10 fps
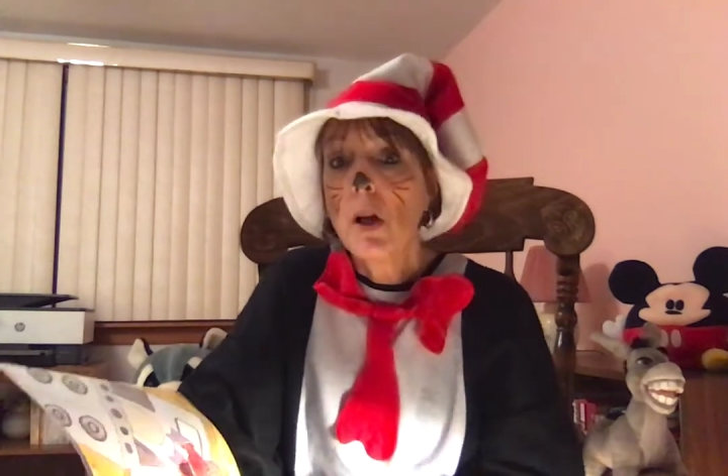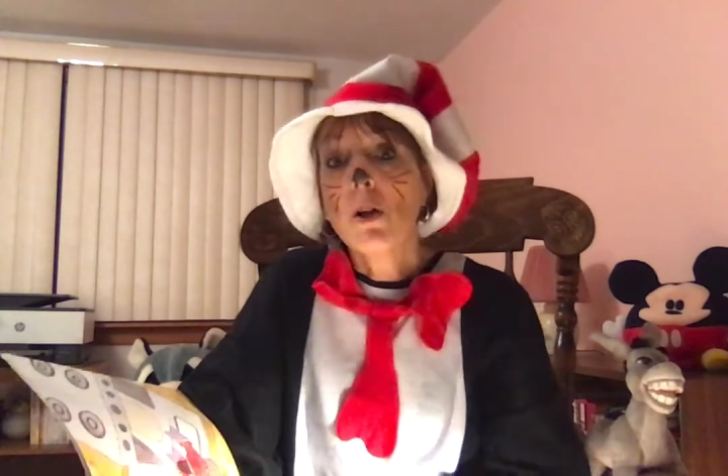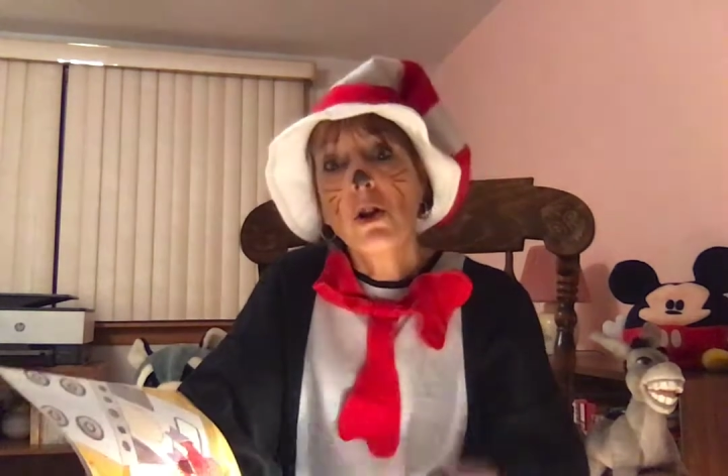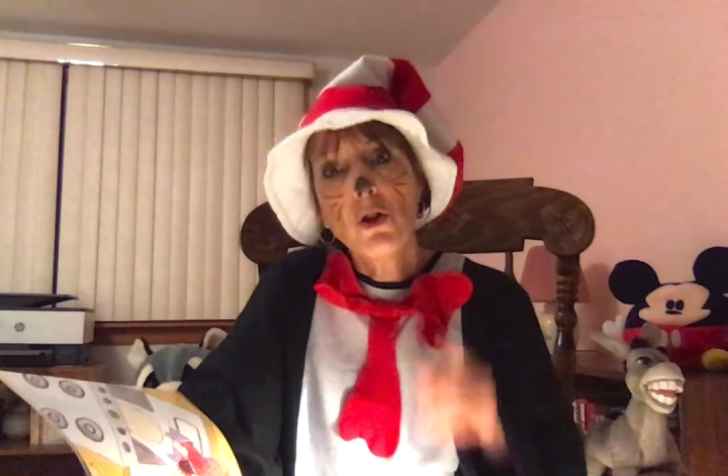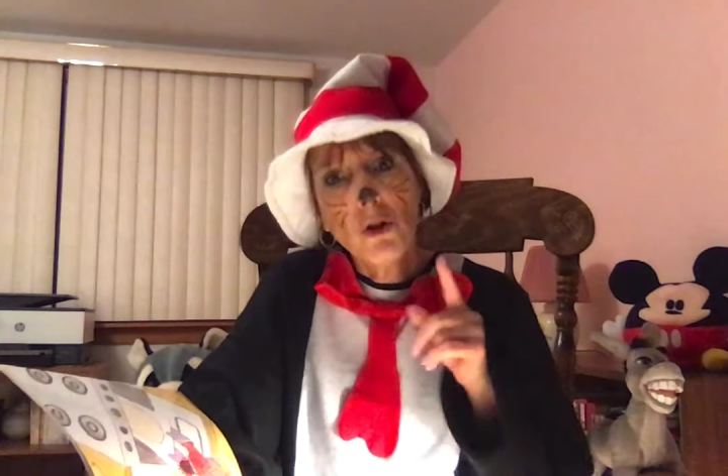
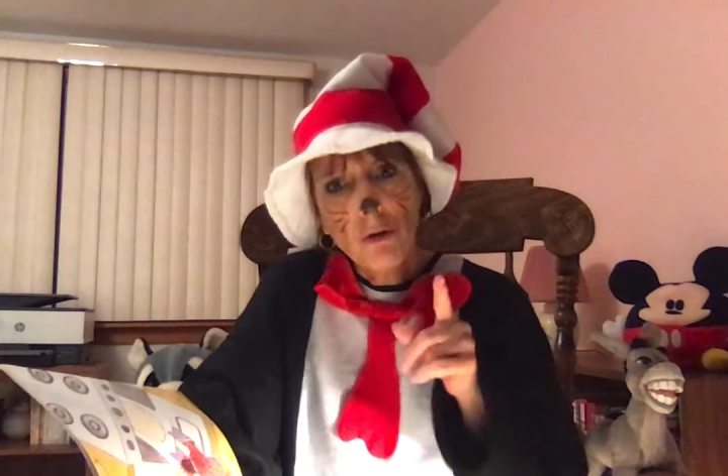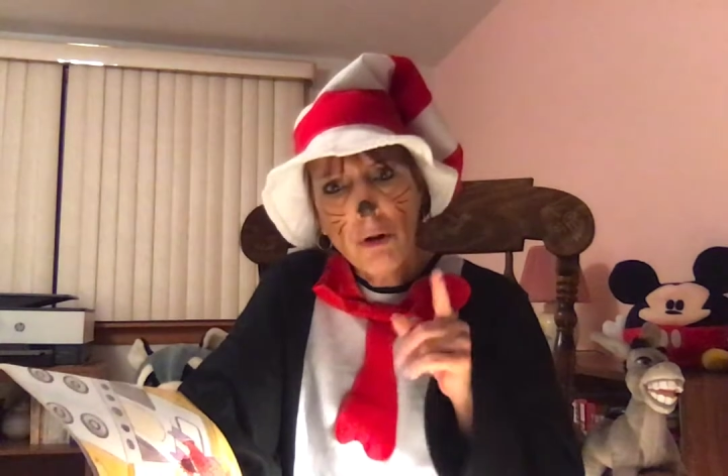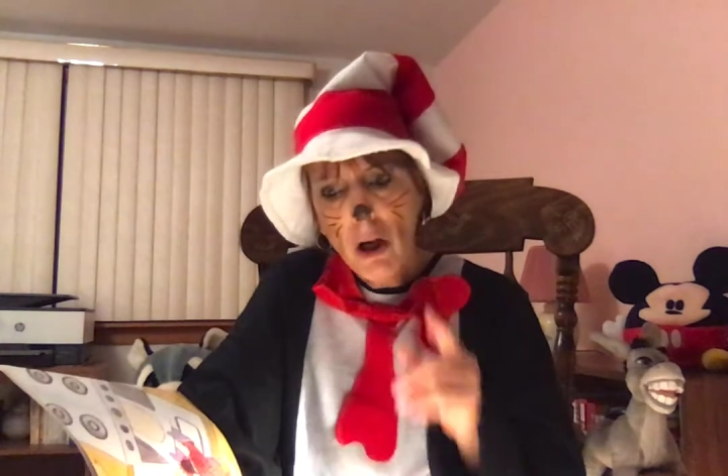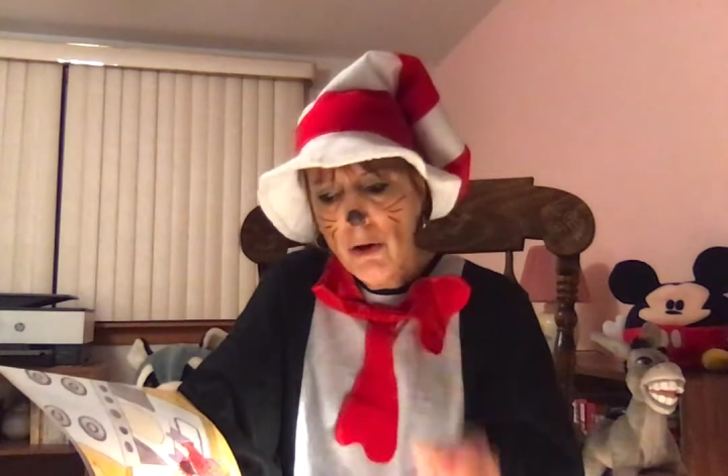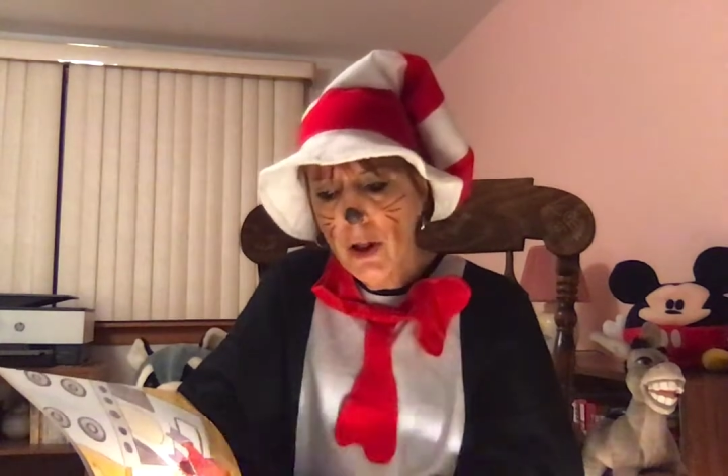Did you
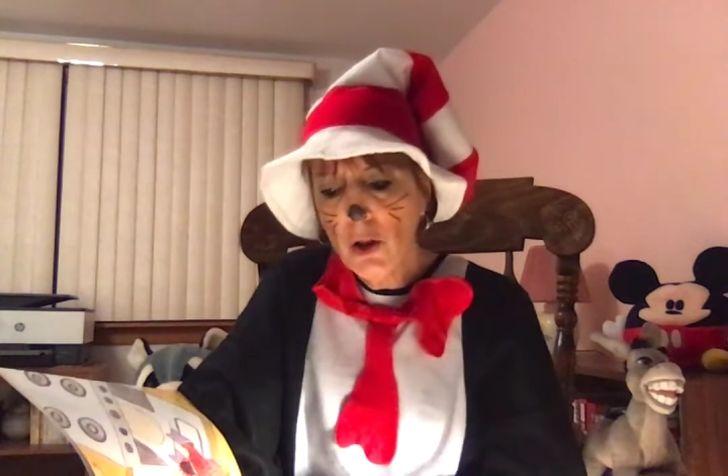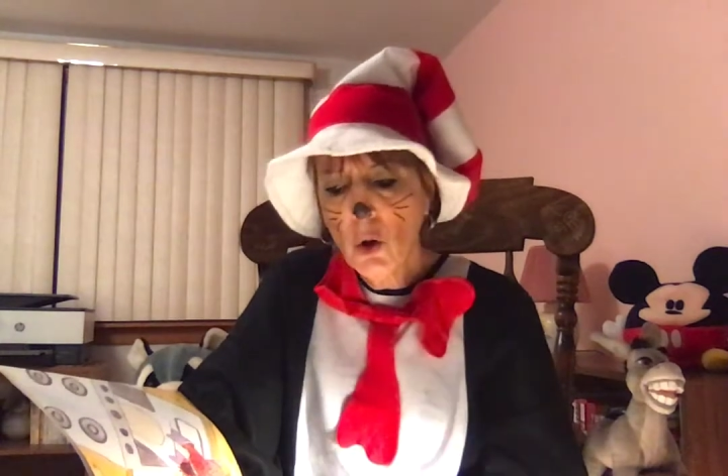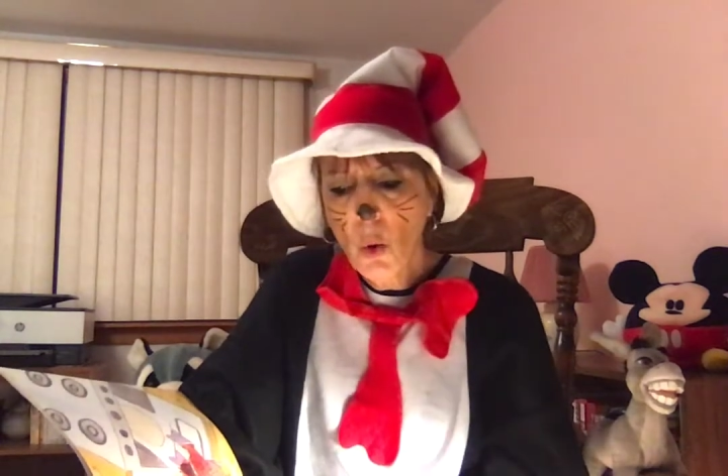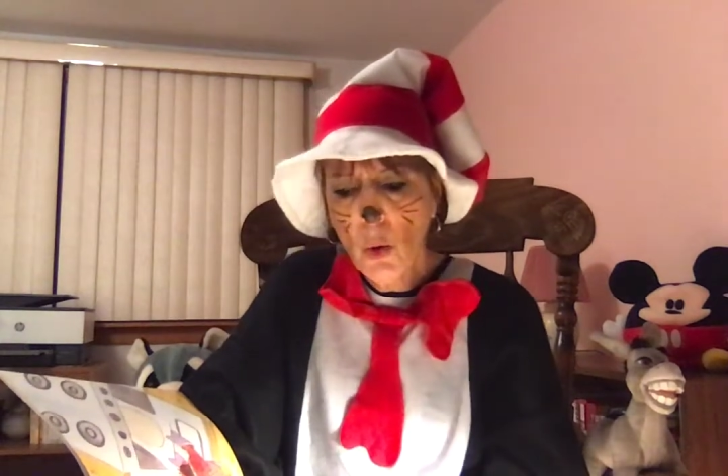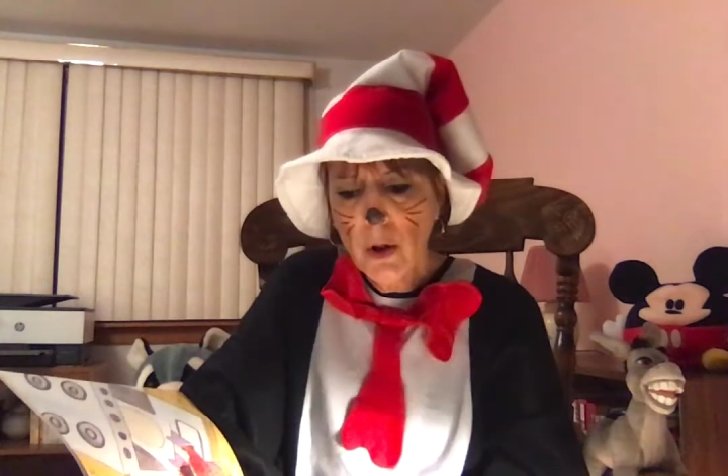know that
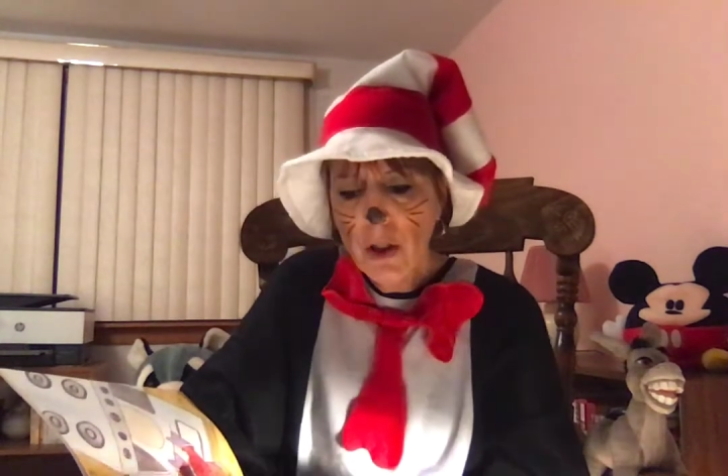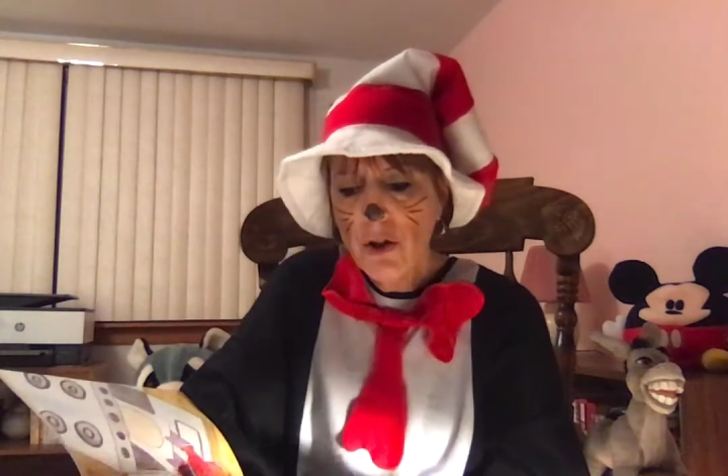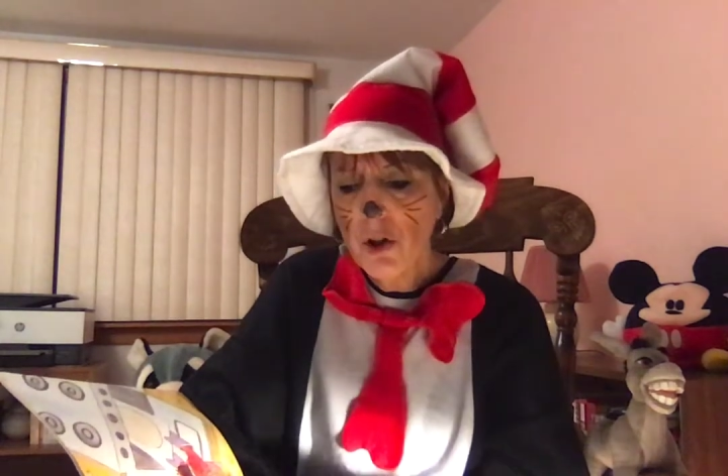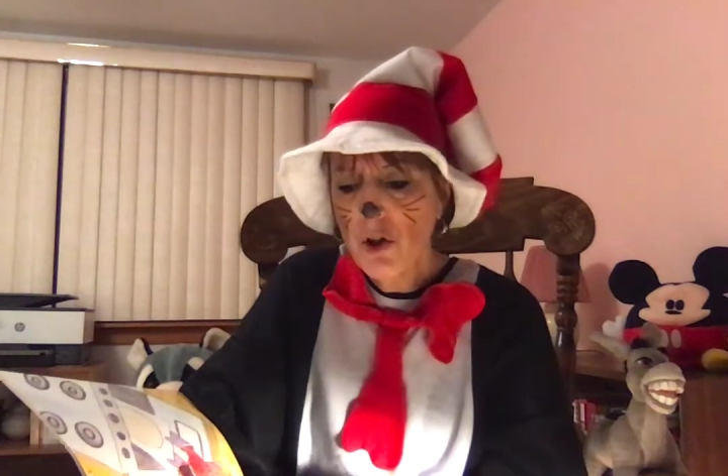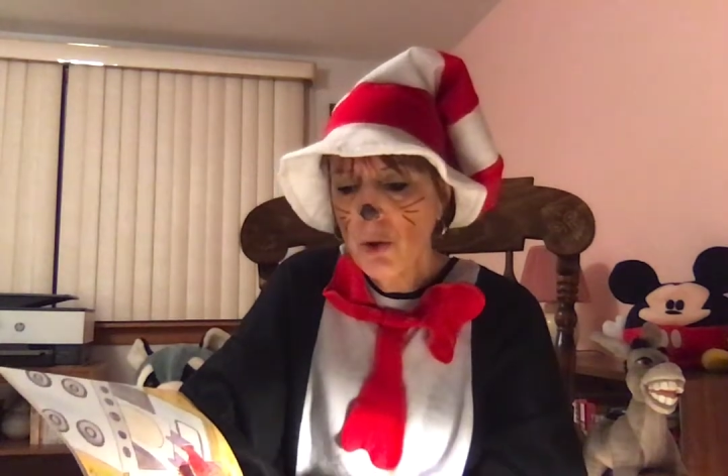according
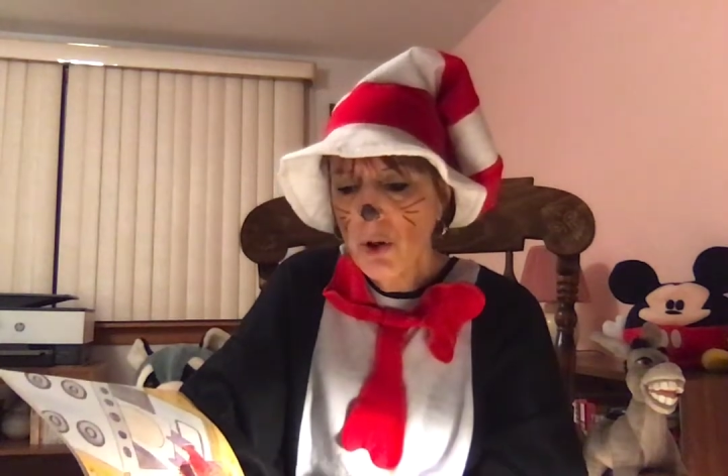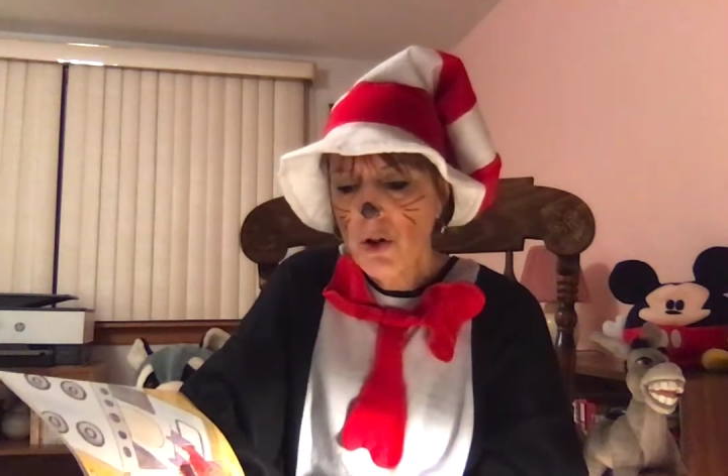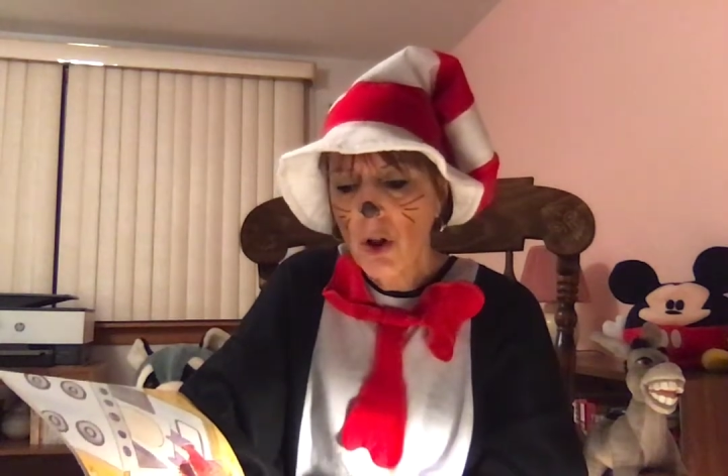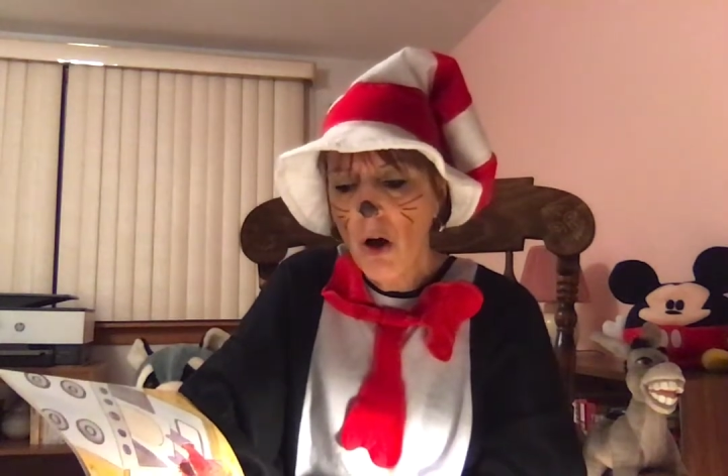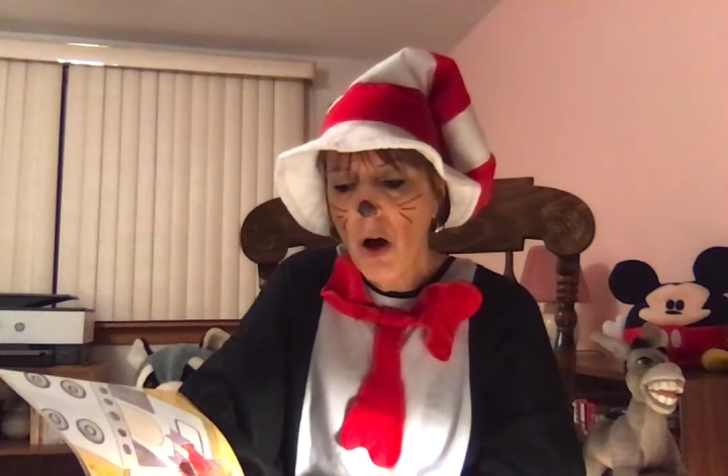to Jewish
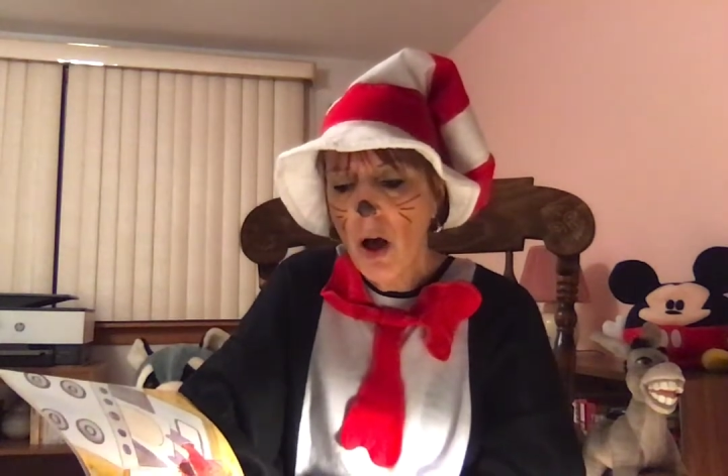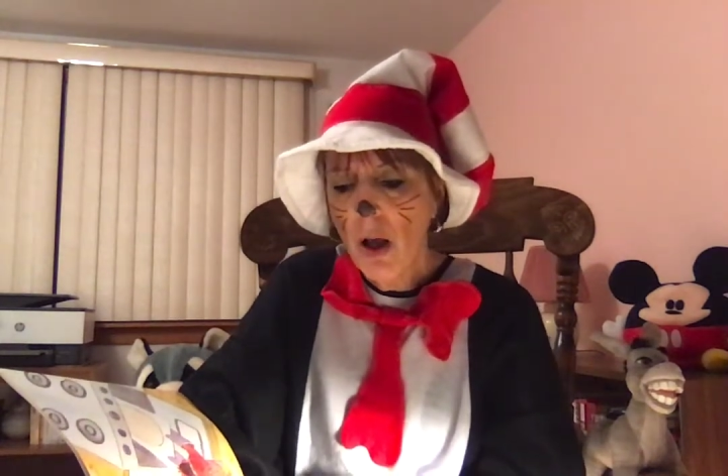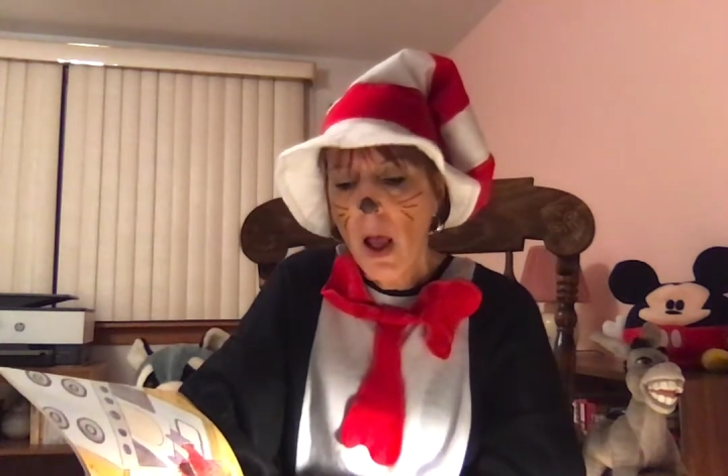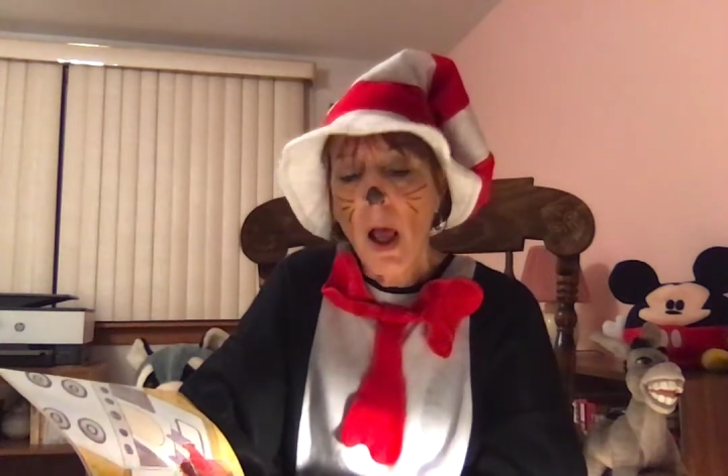law,